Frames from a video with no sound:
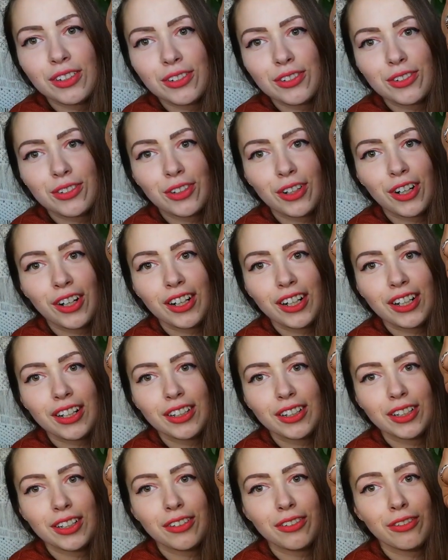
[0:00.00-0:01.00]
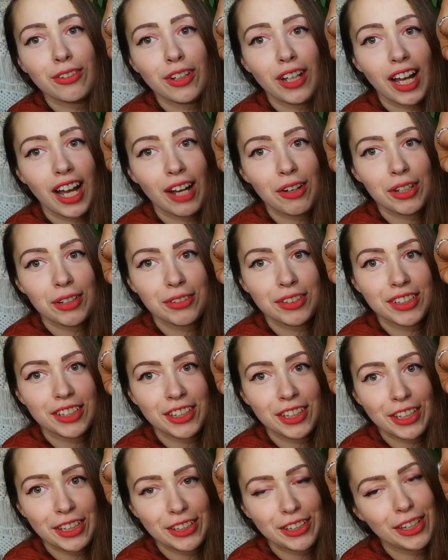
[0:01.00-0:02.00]
draw a flower with
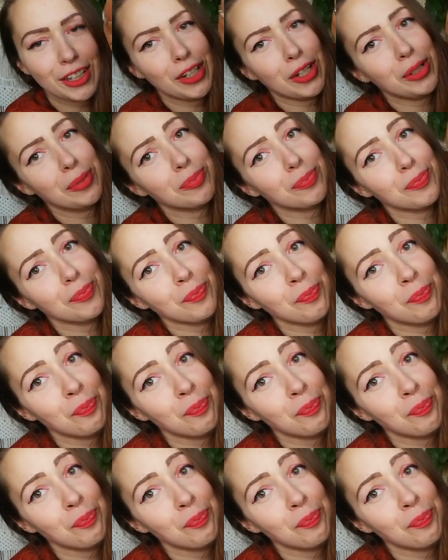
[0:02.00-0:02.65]
her name.